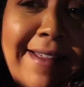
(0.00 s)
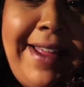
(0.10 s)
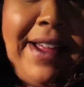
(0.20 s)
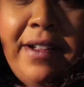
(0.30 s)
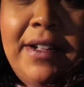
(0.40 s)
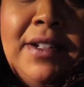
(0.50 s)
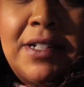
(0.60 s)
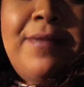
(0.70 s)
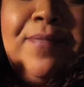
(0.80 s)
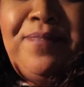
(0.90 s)
like.
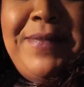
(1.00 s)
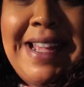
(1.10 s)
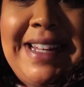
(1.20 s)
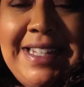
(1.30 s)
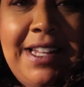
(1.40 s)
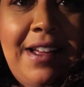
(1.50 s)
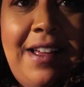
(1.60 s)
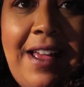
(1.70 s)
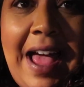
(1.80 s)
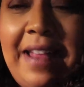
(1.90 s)
Yes.
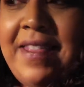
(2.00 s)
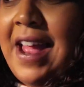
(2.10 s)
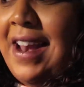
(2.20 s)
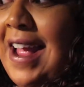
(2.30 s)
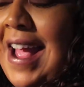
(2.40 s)
Idiot, and then